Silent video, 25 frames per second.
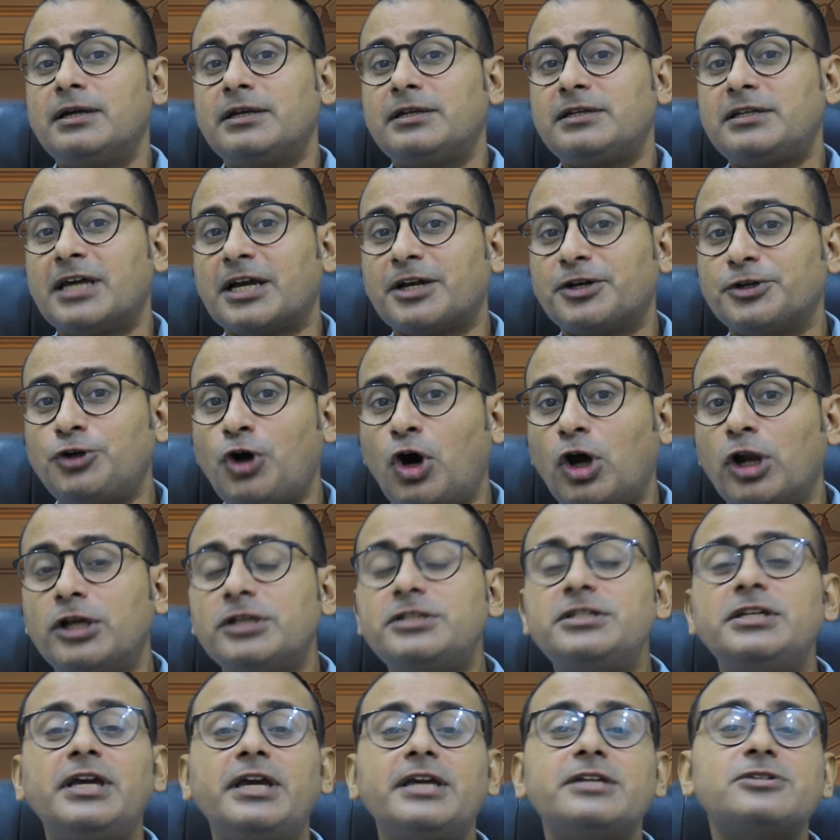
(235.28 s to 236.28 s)

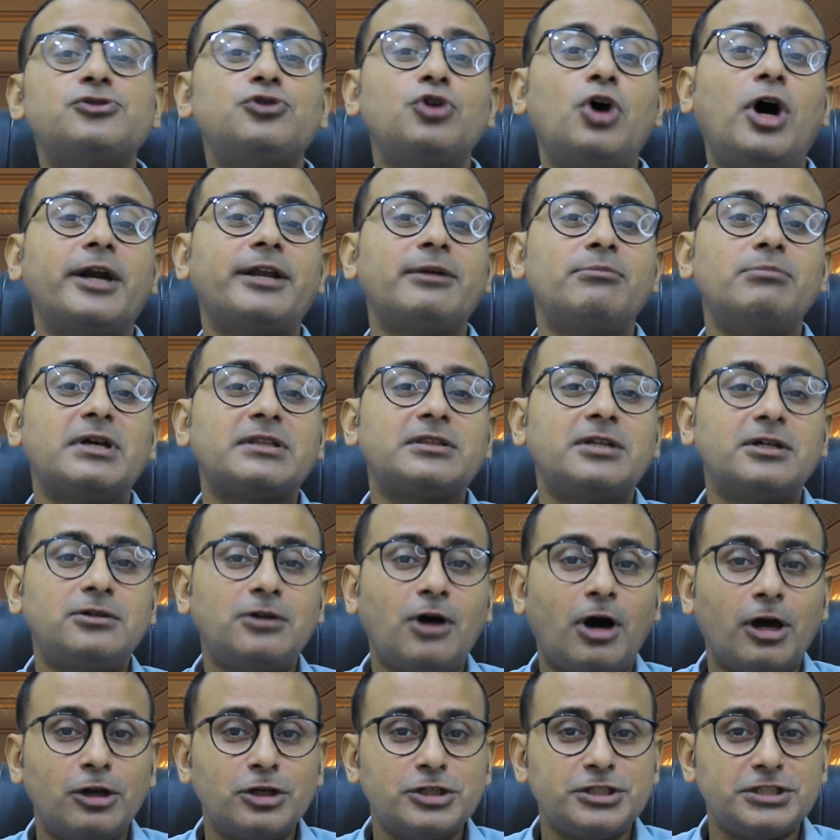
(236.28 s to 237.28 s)
technology is not a
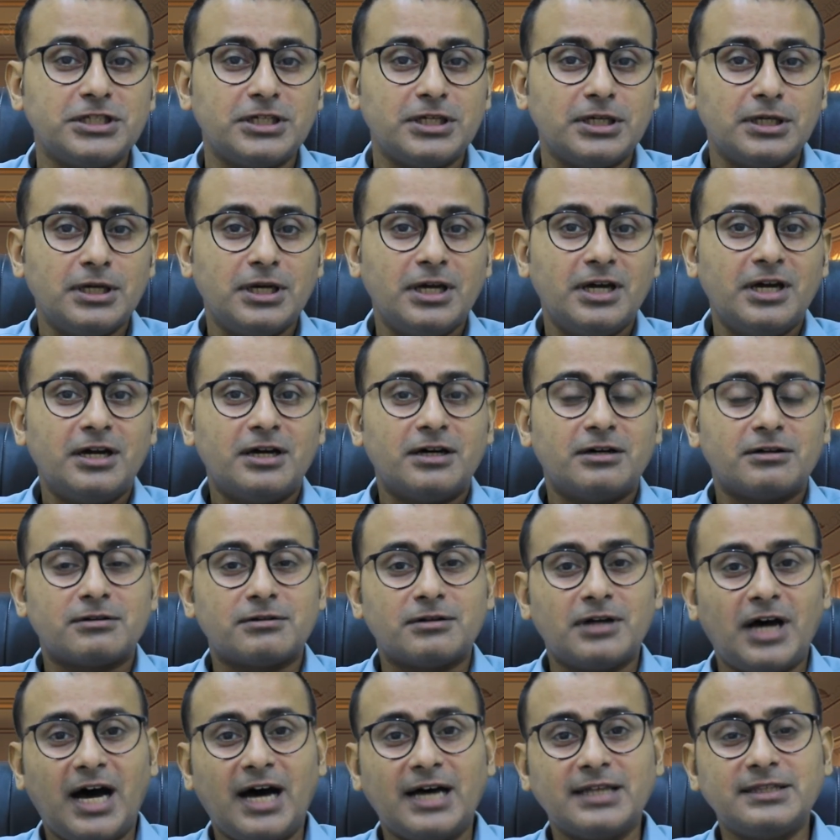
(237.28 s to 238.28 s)
methodology,
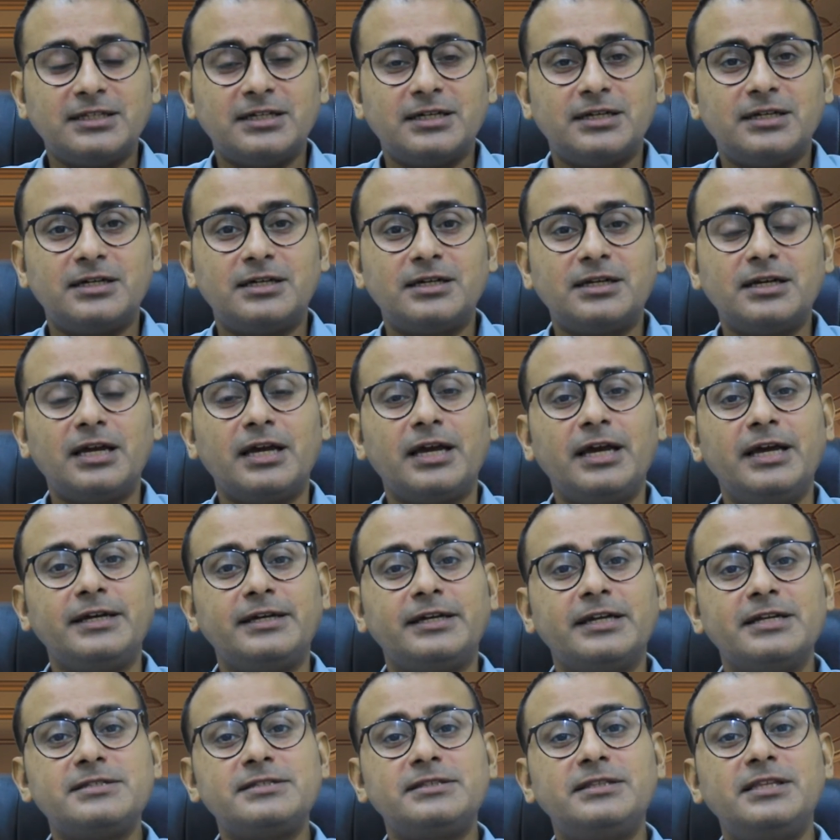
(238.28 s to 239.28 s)
rather
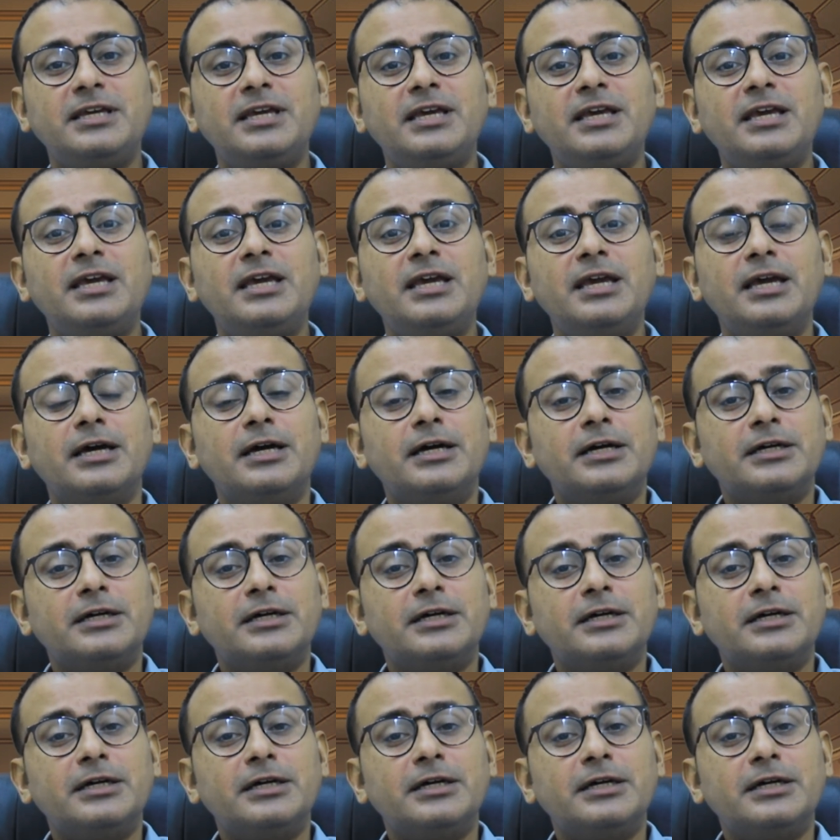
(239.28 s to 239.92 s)
it is the